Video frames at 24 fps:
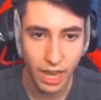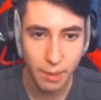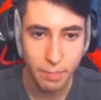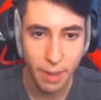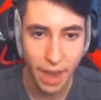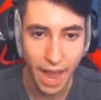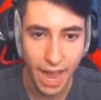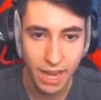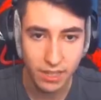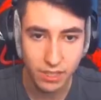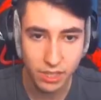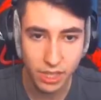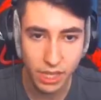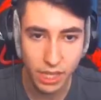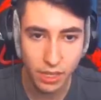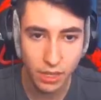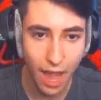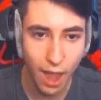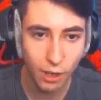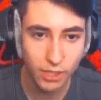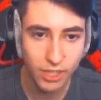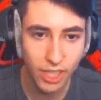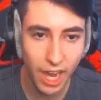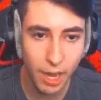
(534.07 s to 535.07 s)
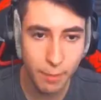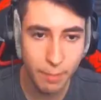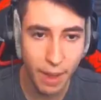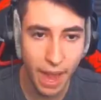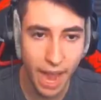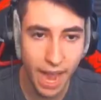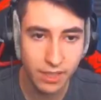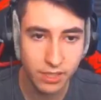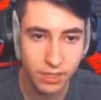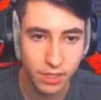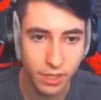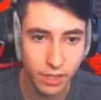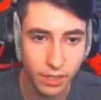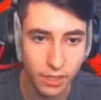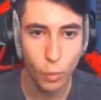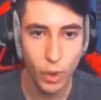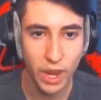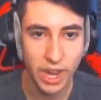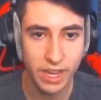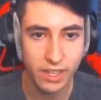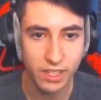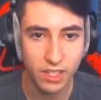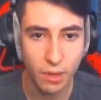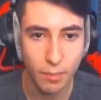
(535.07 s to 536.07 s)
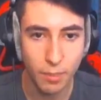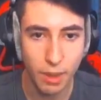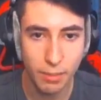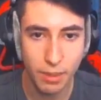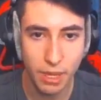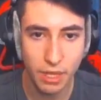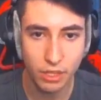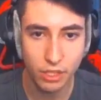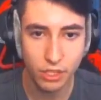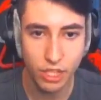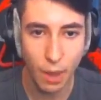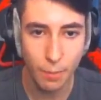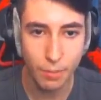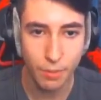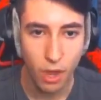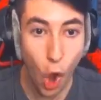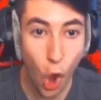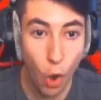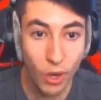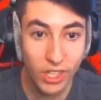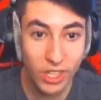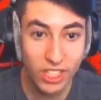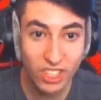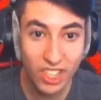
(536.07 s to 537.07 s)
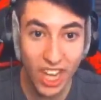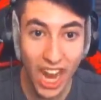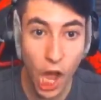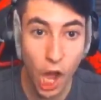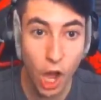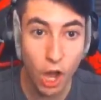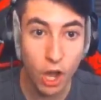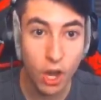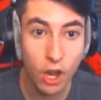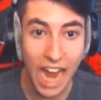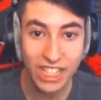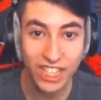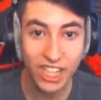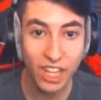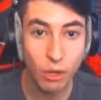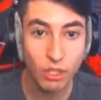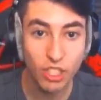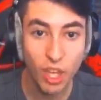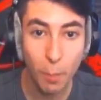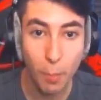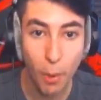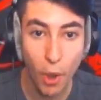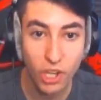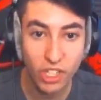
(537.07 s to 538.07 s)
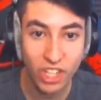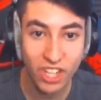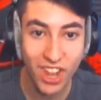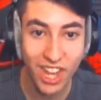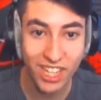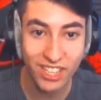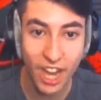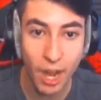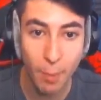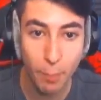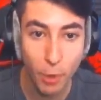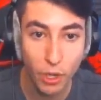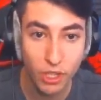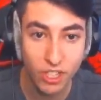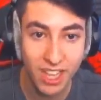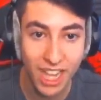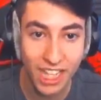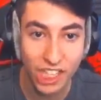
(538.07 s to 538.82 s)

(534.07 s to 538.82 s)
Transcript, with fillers: I pass it? How did I pass it? Wait, is it maybe at the top? Oh, it's there! I thought that was a person. That's not a person.